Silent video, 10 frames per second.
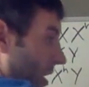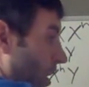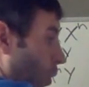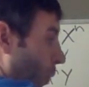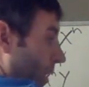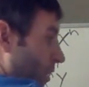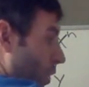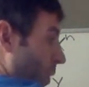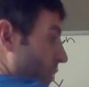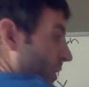but we don't
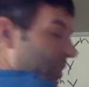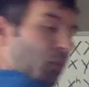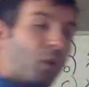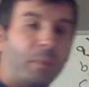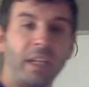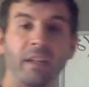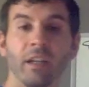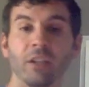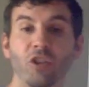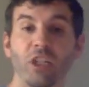know which one's the woman.
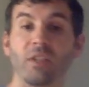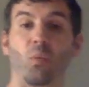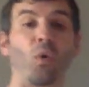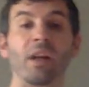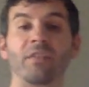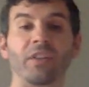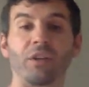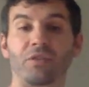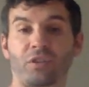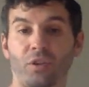She's one of
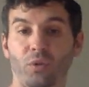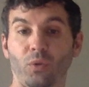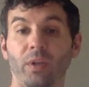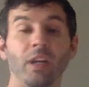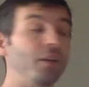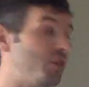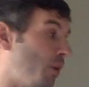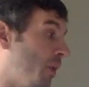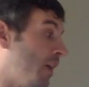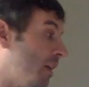those two.
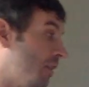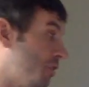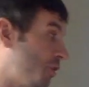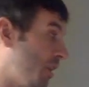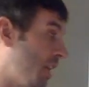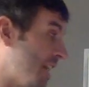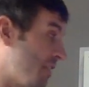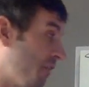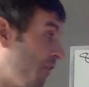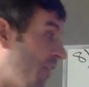So she has
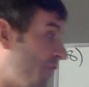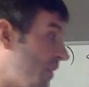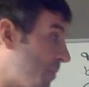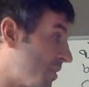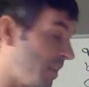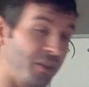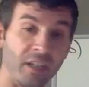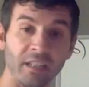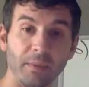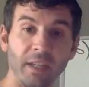a 50%
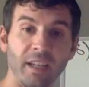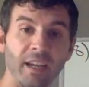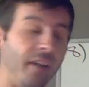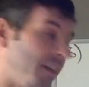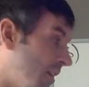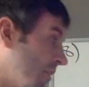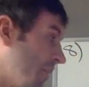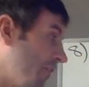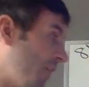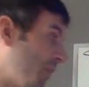chance to be a carrier,
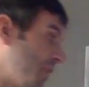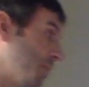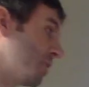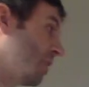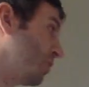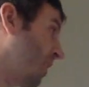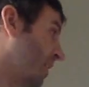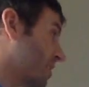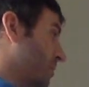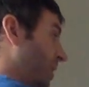50%
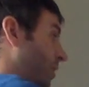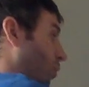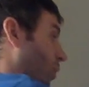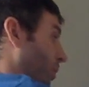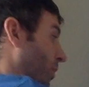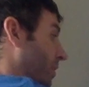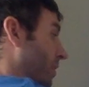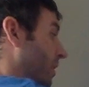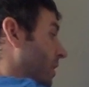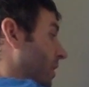chance to be normal.
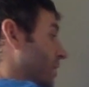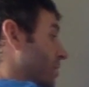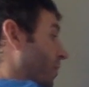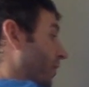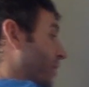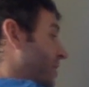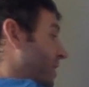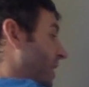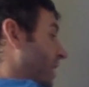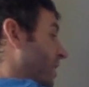So for
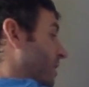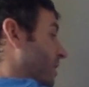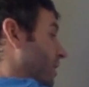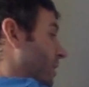D,